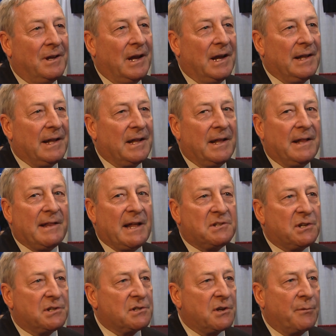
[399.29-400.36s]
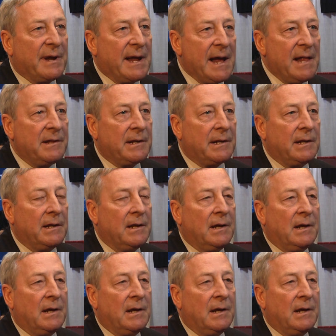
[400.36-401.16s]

And that's just the reality.